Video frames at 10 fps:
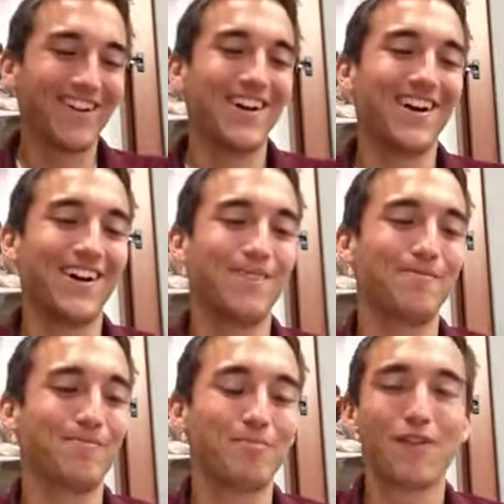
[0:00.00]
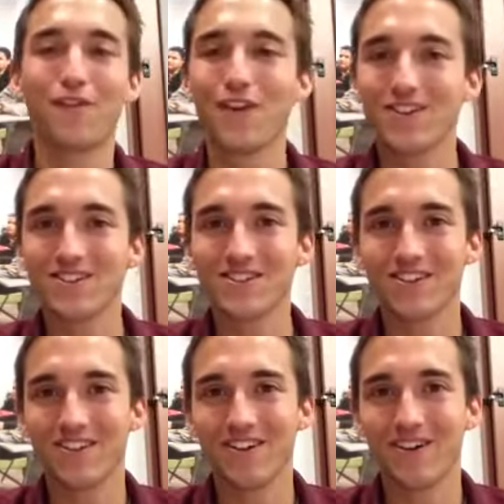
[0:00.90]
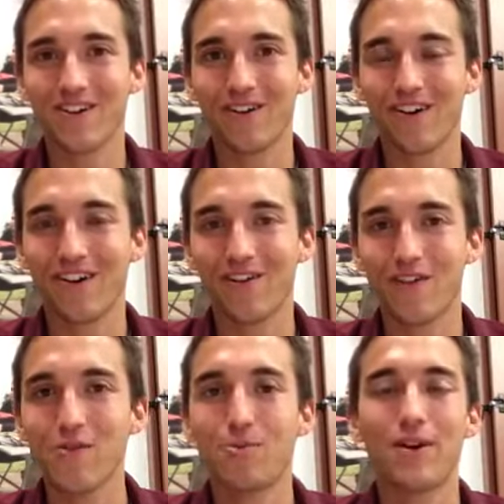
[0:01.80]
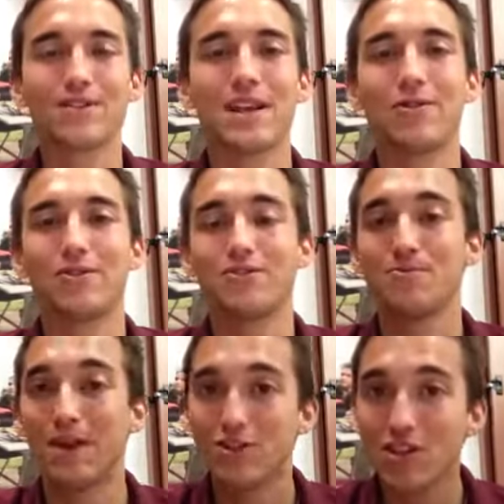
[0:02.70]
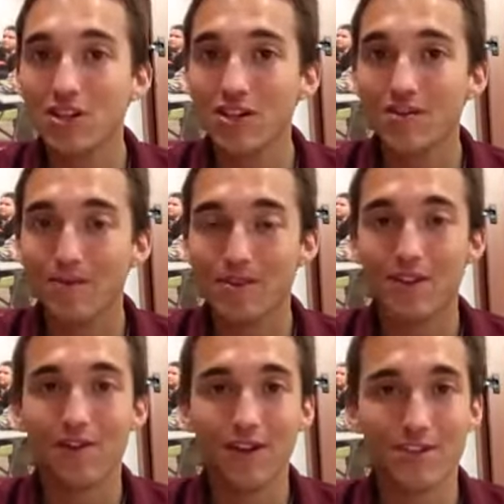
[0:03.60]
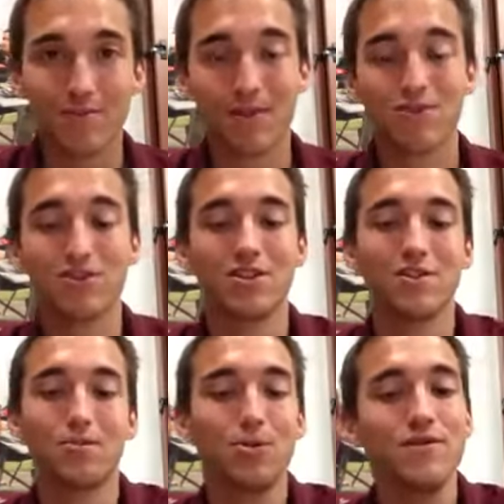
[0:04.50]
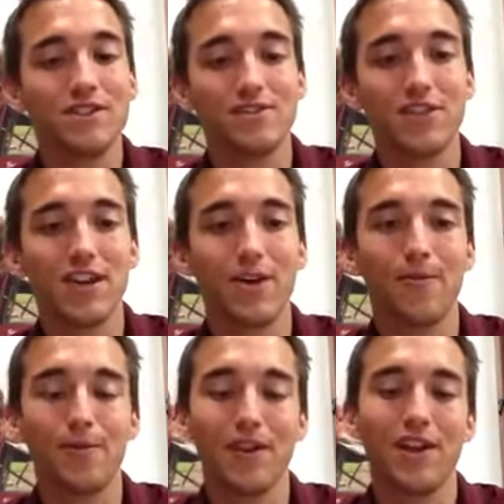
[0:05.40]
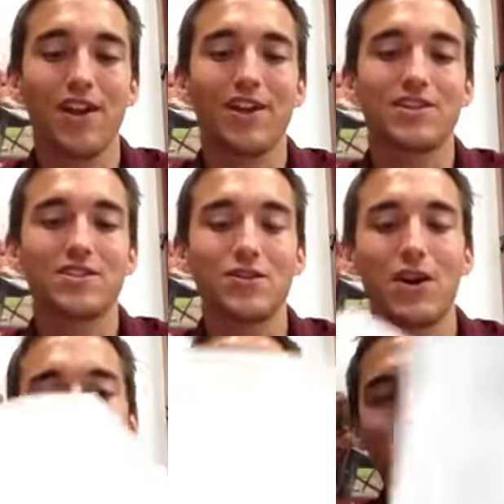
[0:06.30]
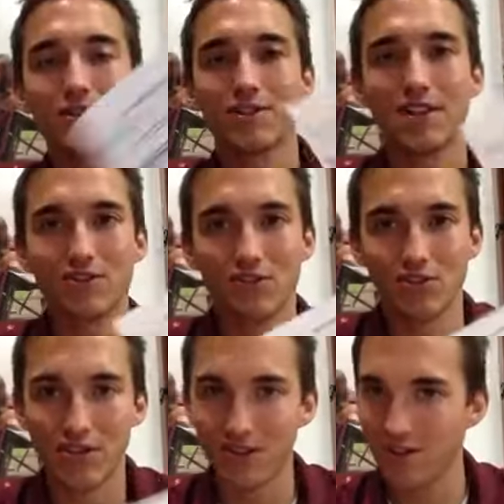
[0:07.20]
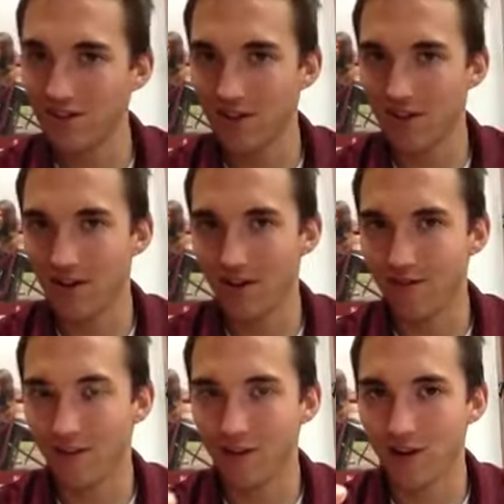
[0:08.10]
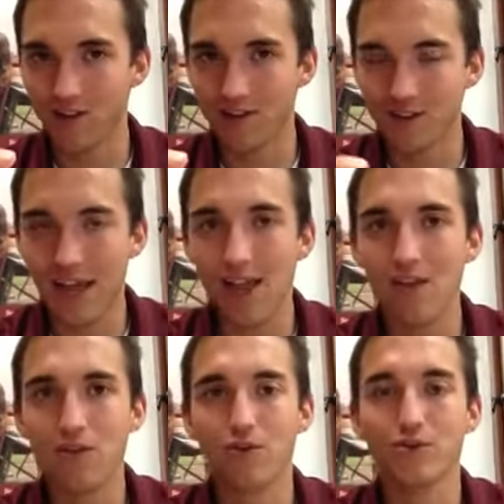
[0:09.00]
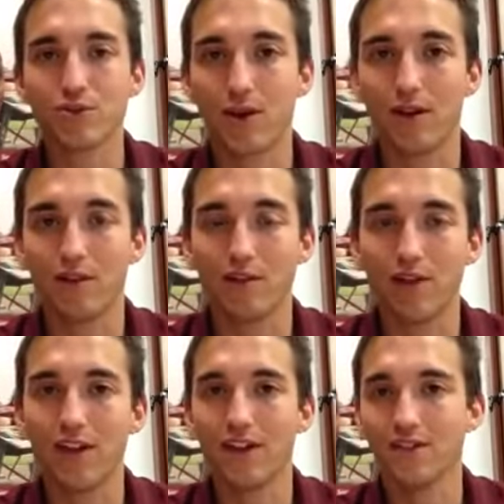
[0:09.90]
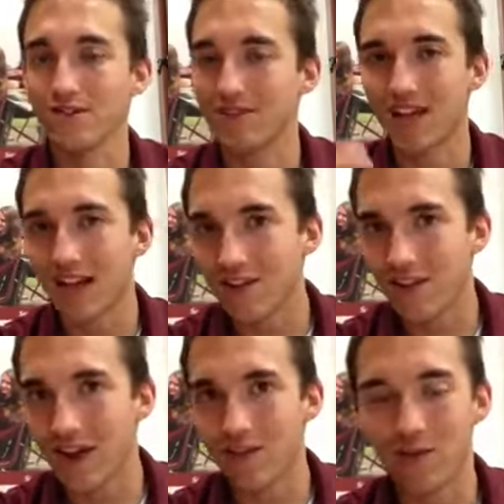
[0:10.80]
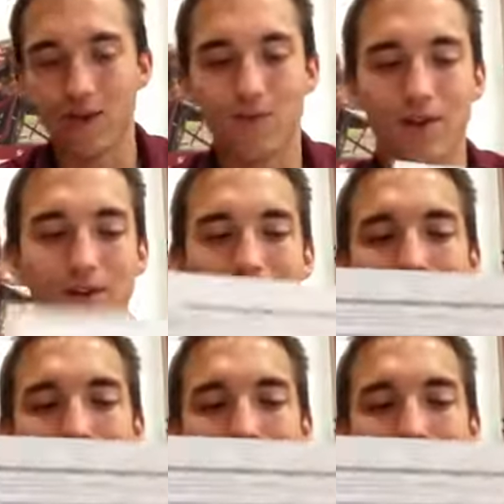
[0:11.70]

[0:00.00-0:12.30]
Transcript: But first, there are a few points I want to mention, because I failed to mention in the previous video. So on the course selection sheets for grades 10 through 12, so it's not on the 9th grade one,